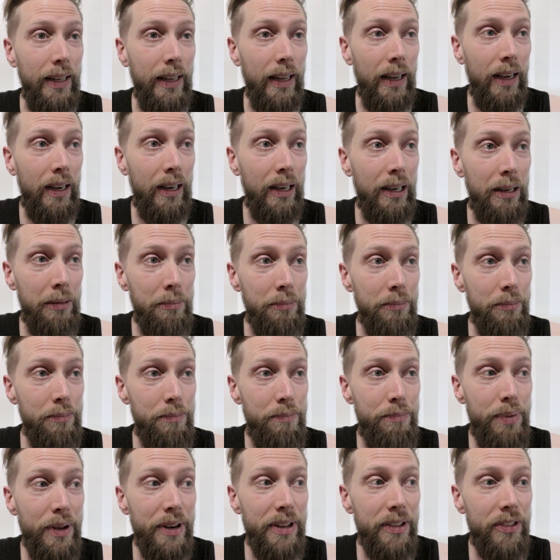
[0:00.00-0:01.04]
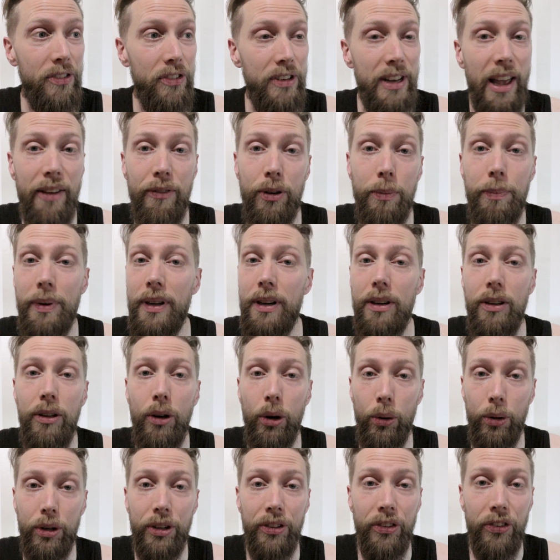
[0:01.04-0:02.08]
Um, but it's never been, you
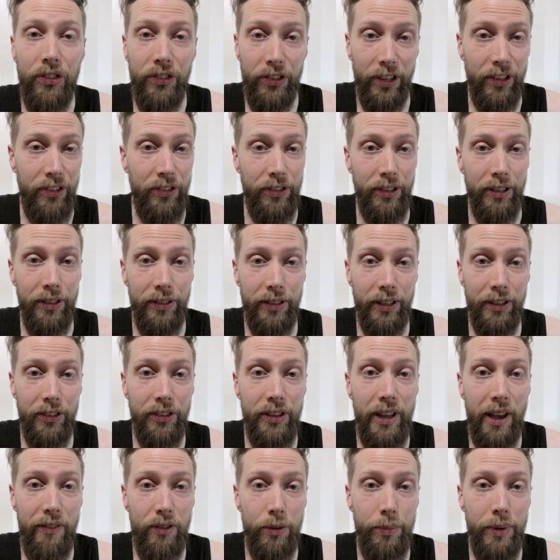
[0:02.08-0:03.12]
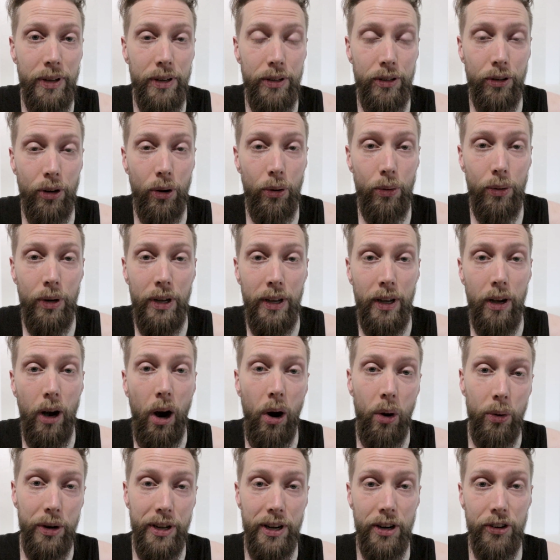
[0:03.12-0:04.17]
know, consistent. It's never been, you know,
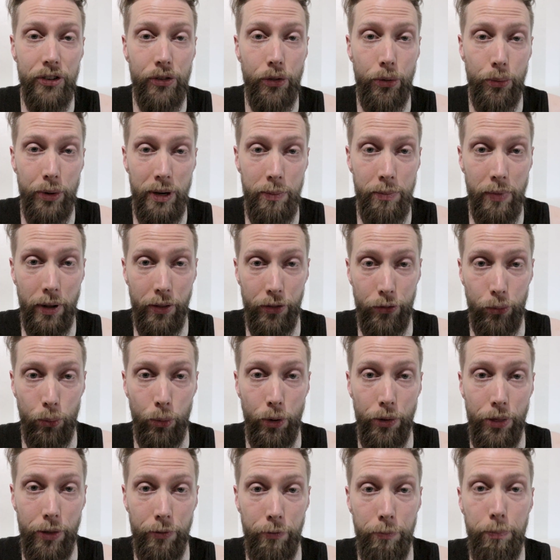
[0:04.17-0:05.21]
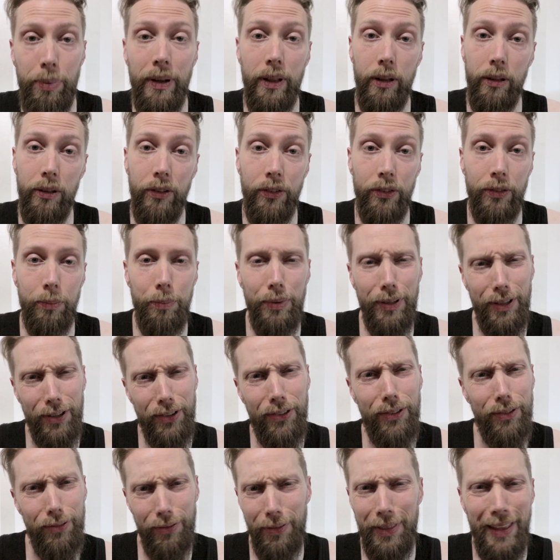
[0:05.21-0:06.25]
oh, here's three months worth of pills
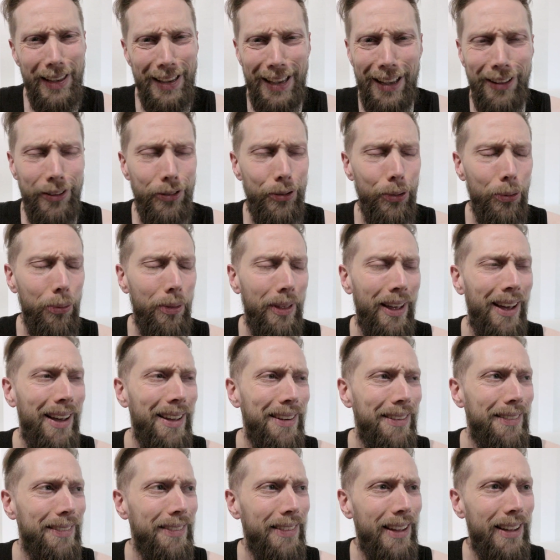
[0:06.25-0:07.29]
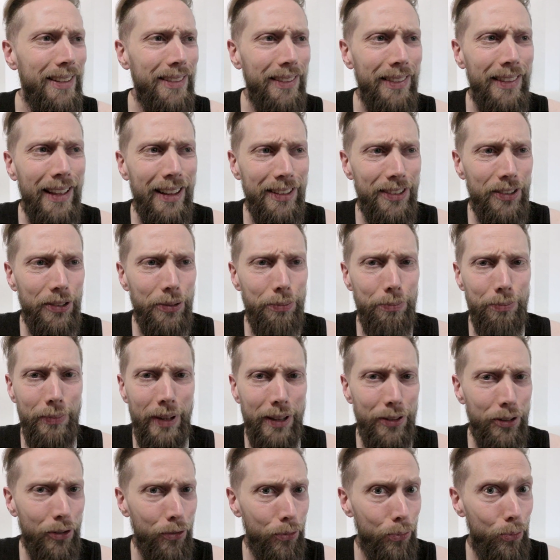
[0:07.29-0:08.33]
because they can't do that. That that's
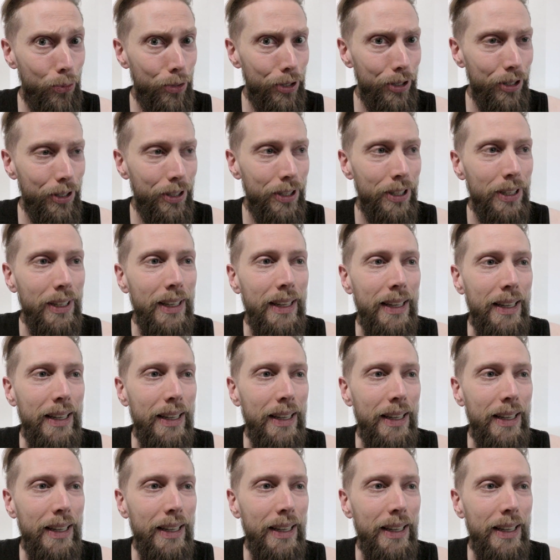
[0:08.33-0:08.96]
that doesn't work.